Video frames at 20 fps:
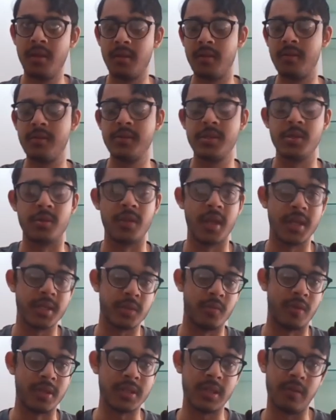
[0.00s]
So that's
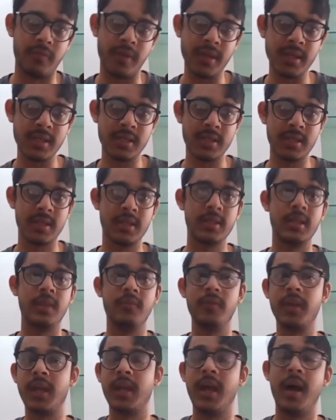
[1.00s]
one suffix. Then
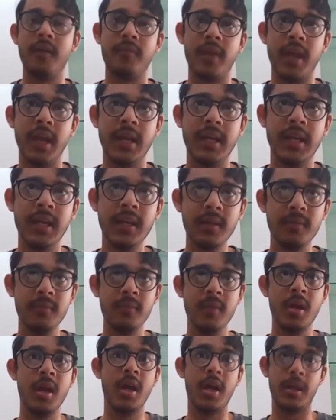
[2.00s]
we can have AT.
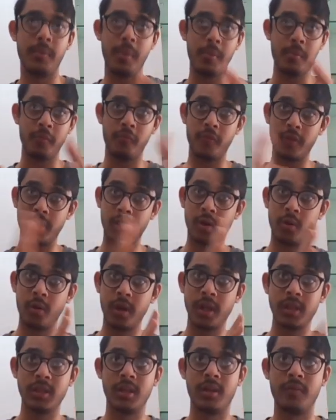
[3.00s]
Remember, we're
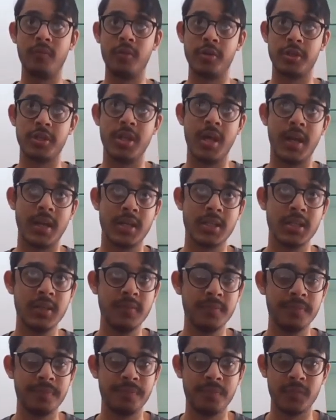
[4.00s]
going in the reverse direction.
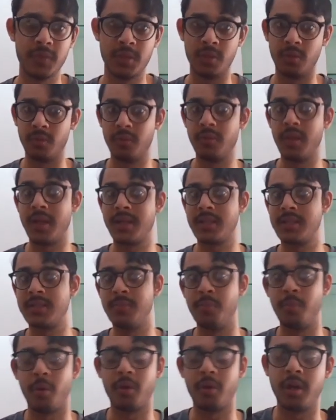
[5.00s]
So that is
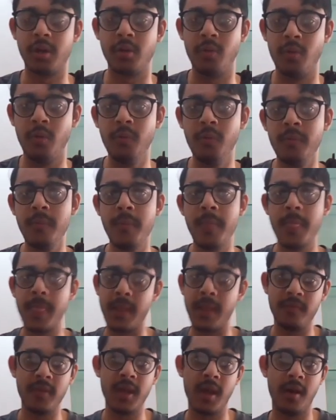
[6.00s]
important to know.
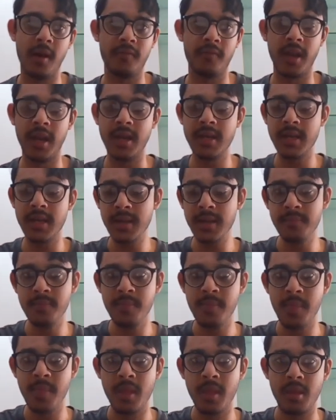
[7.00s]
Then we have AT
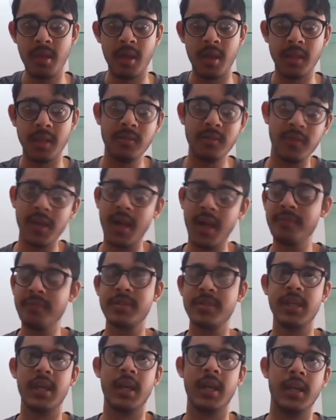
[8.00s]
and then we have
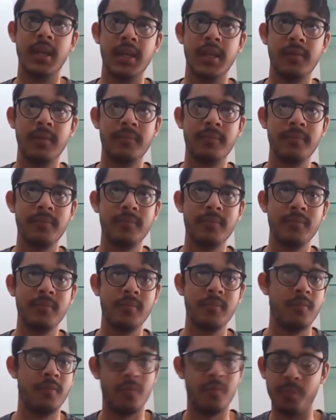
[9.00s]
CAT.
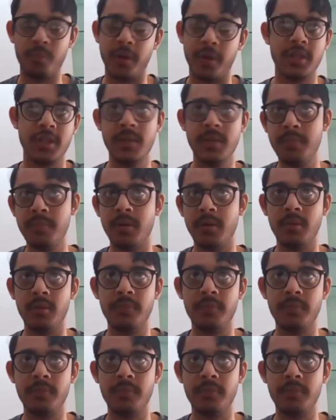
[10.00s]
Pretty simple.